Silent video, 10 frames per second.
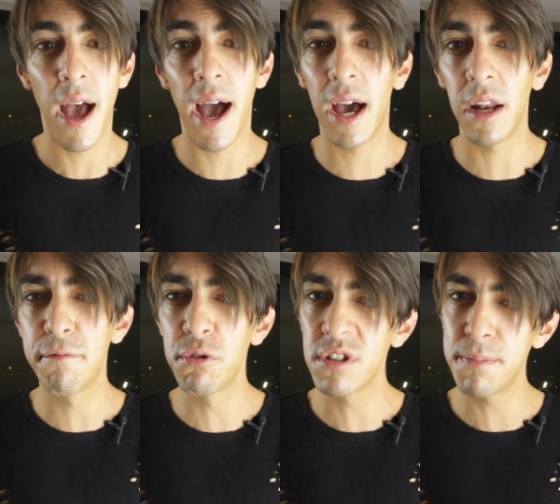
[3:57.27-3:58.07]
And
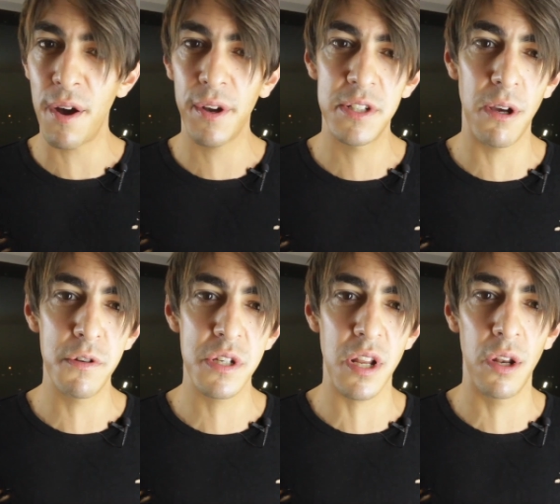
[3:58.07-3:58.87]
I've talked about
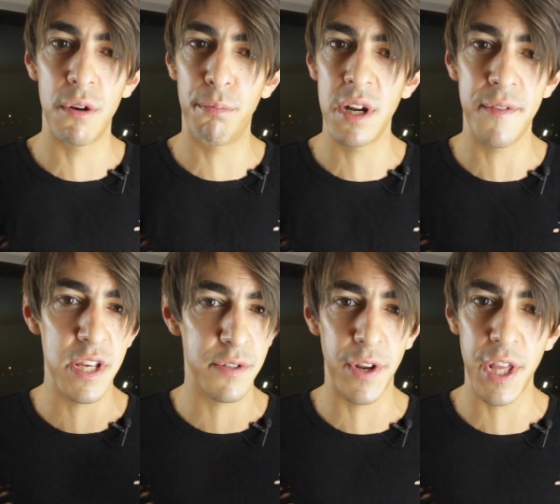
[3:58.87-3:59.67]
ketosis a lot in
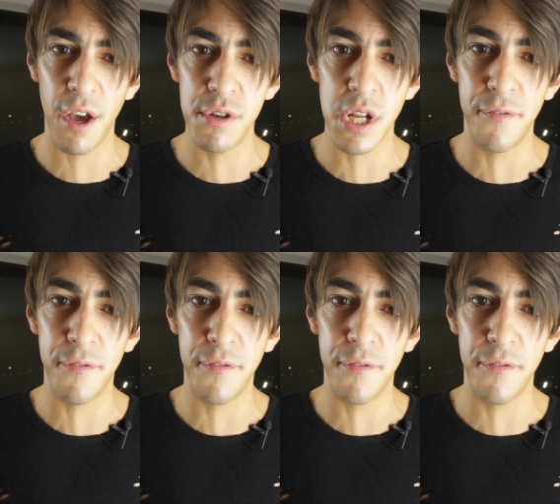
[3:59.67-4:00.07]
previous videos.